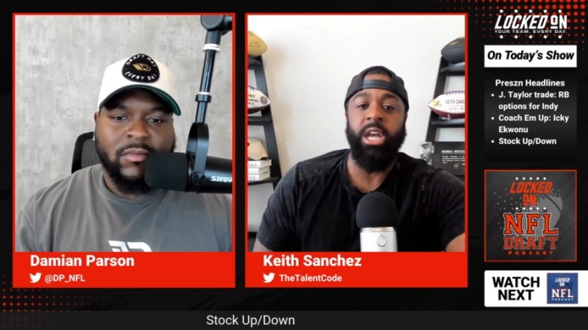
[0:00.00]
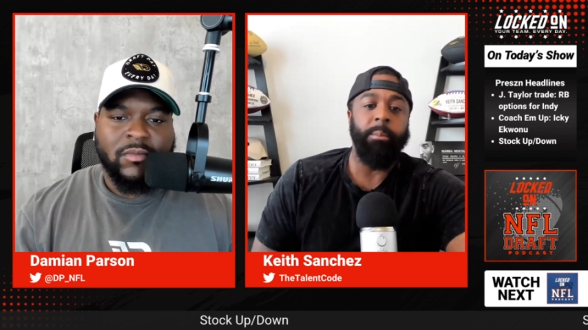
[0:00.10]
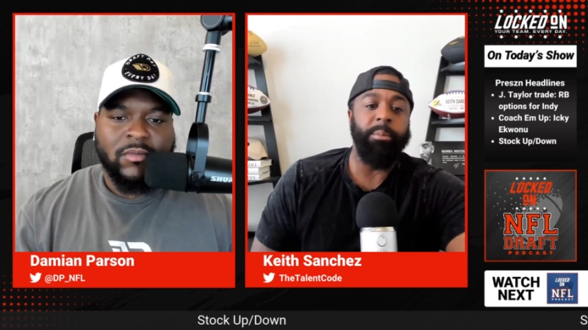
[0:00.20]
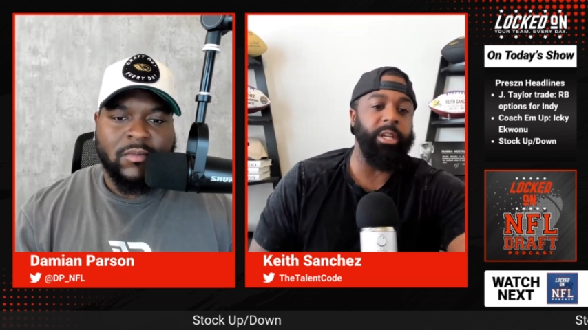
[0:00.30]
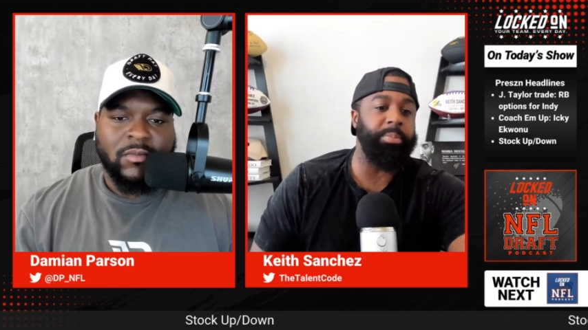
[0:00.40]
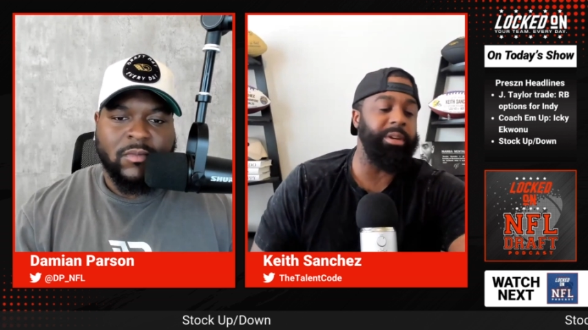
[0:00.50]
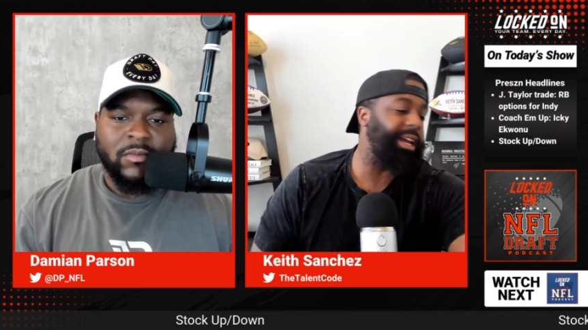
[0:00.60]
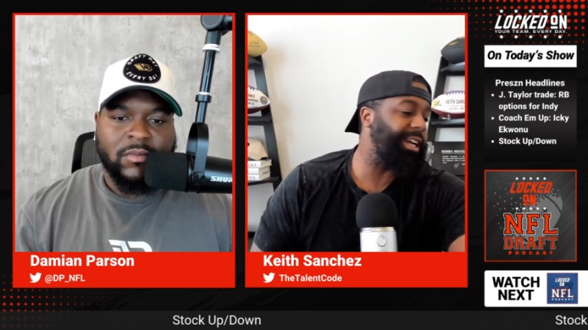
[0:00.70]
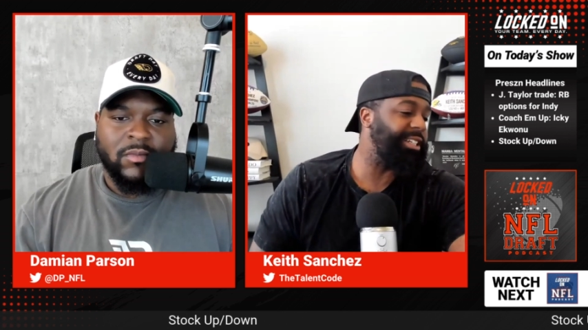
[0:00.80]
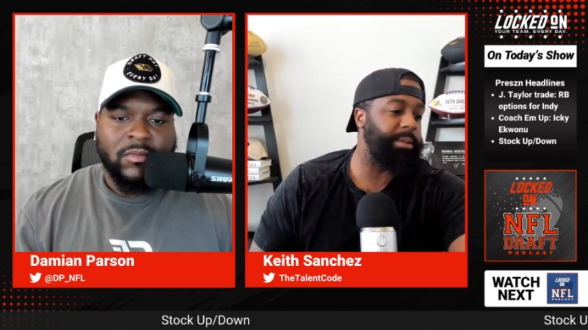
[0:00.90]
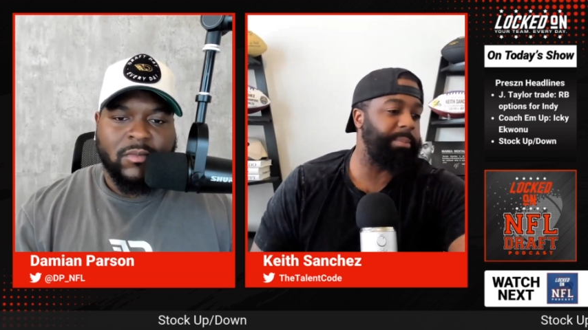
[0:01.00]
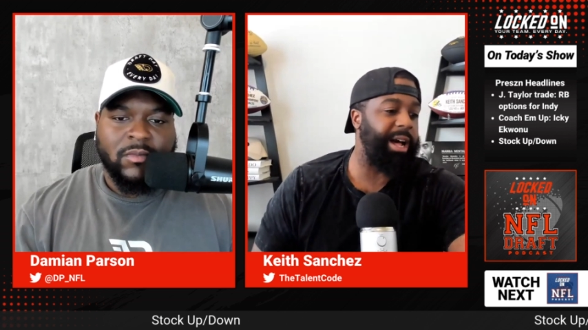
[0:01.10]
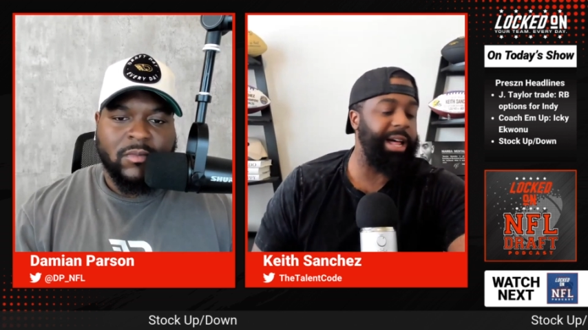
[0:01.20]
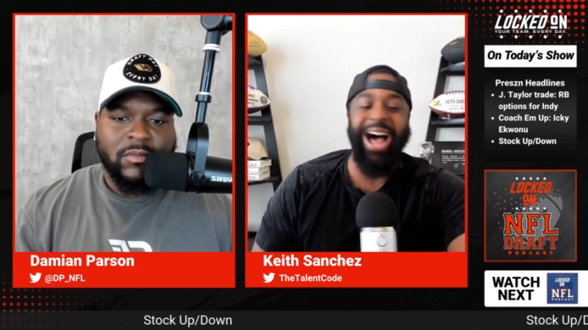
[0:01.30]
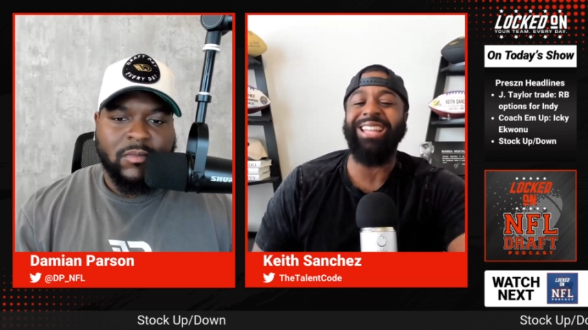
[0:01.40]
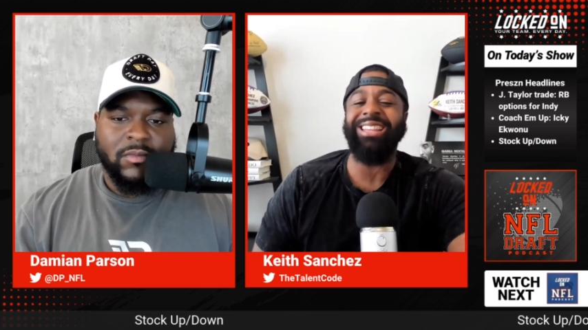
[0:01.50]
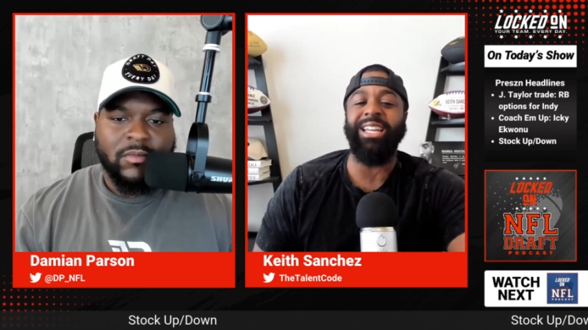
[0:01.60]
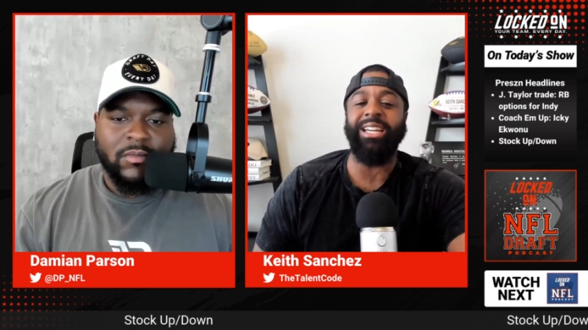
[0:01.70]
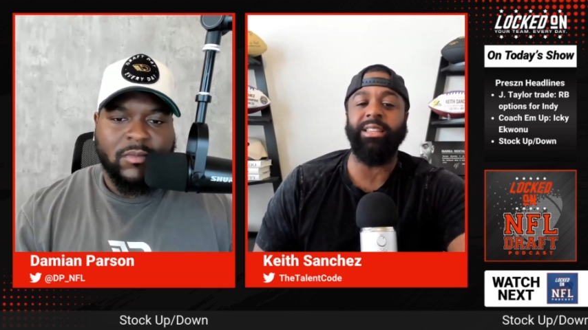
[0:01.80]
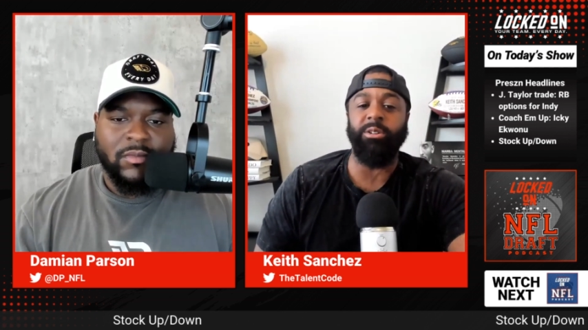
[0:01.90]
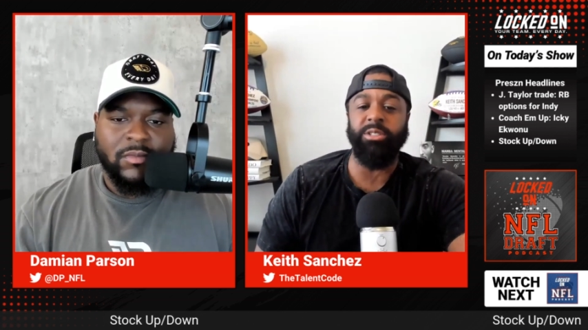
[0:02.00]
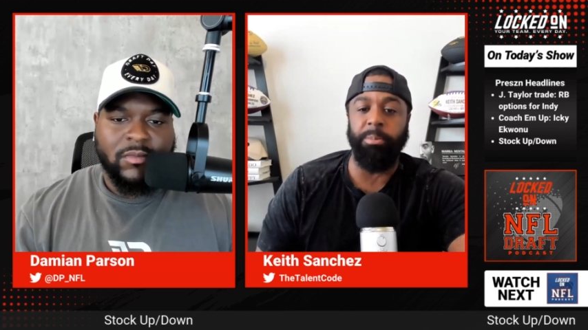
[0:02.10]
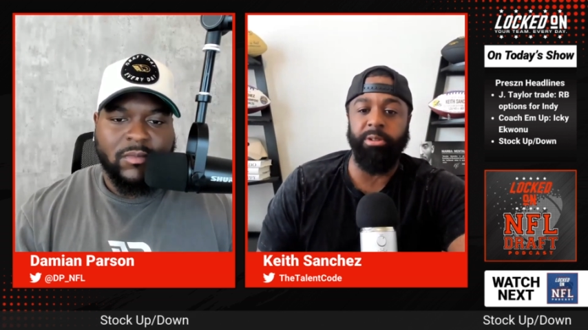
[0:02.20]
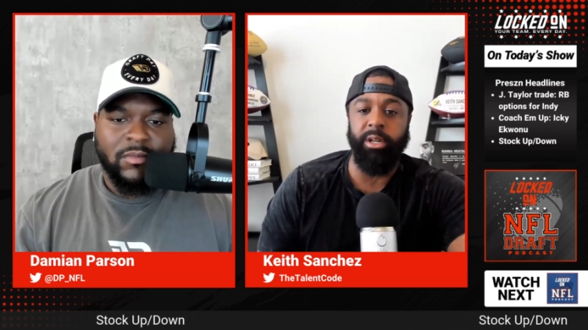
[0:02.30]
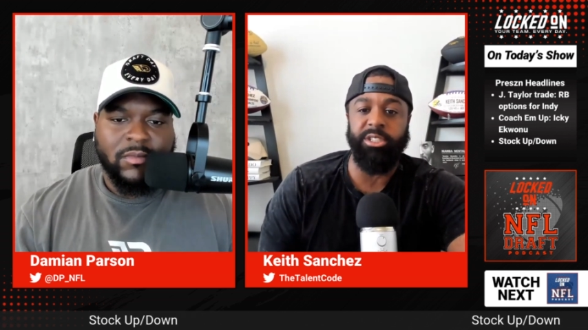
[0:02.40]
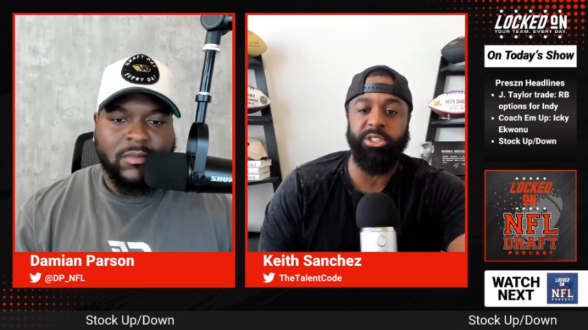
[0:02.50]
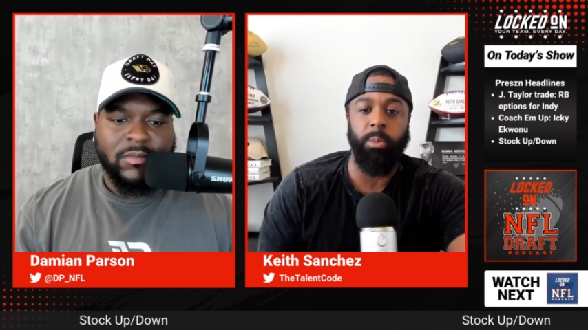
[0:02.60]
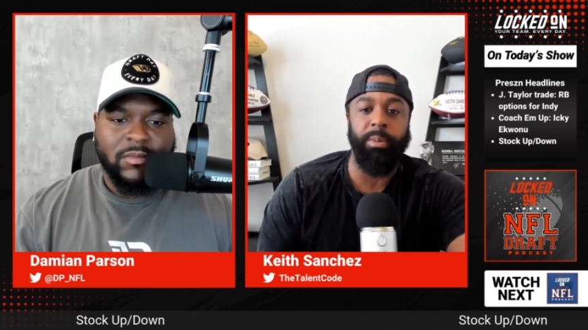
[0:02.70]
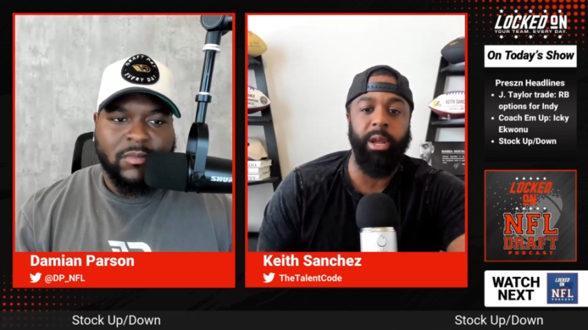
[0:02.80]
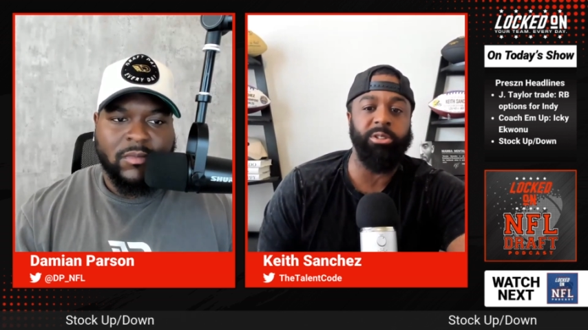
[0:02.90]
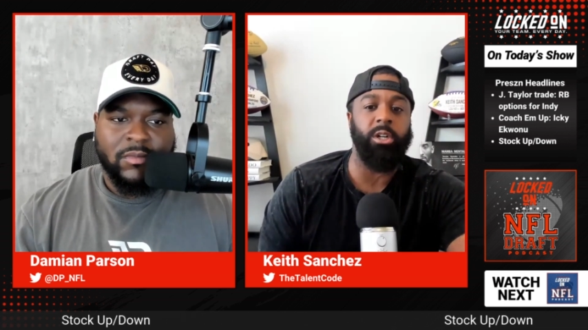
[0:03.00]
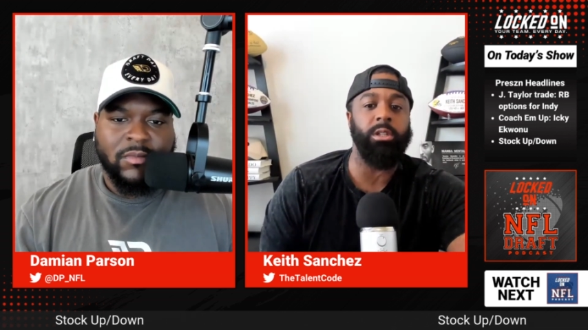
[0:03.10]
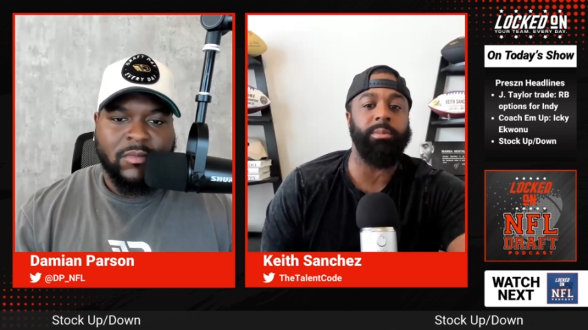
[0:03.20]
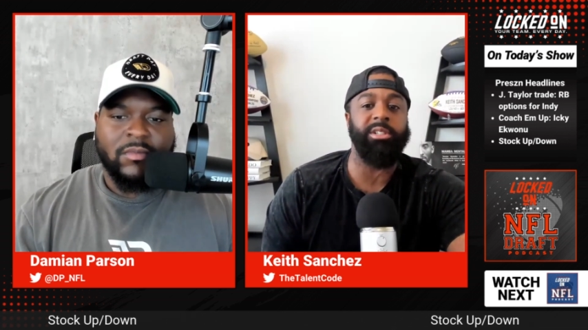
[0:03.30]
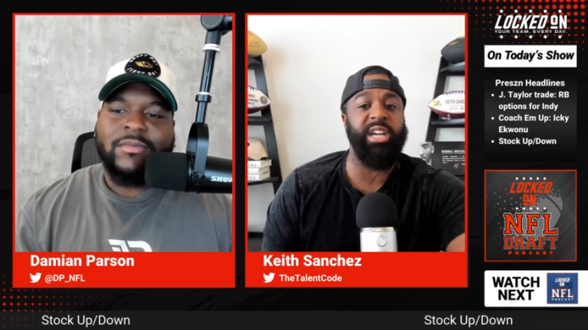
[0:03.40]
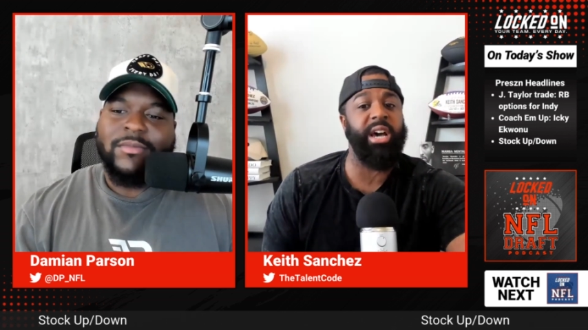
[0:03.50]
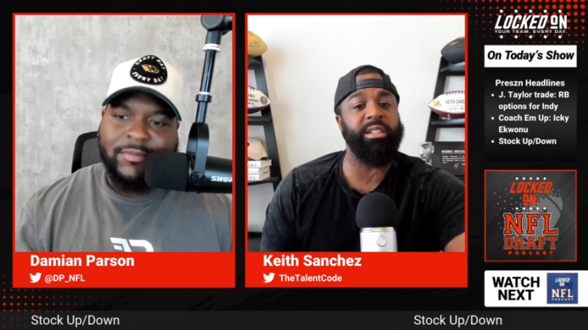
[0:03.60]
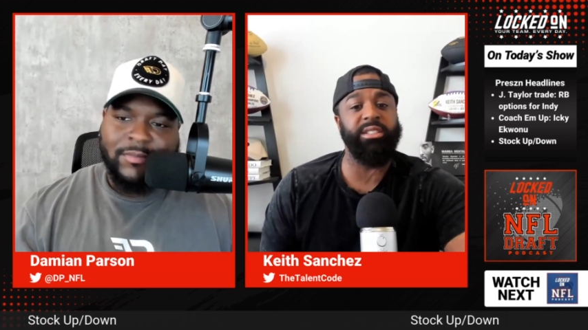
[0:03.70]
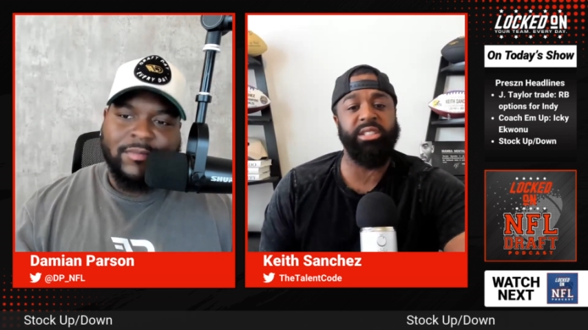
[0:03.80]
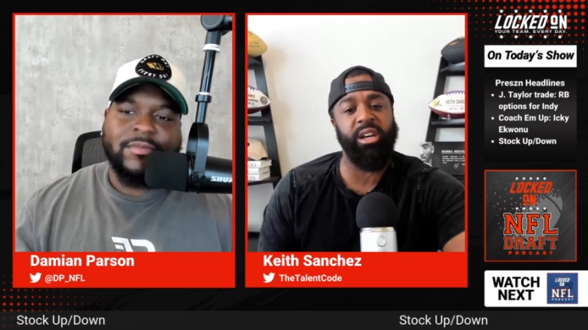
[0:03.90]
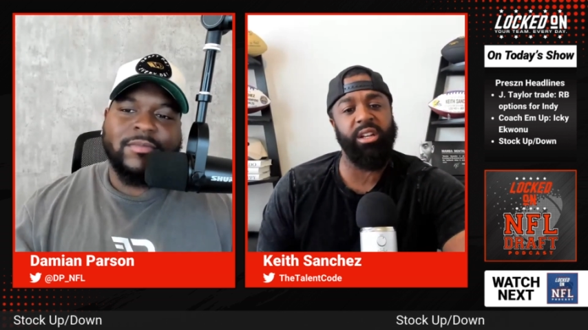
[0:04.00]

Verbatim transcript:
Speaker 1: But DP, like I said, my, I think that was a pretty good show, man. We talked about Jonathan Taylor.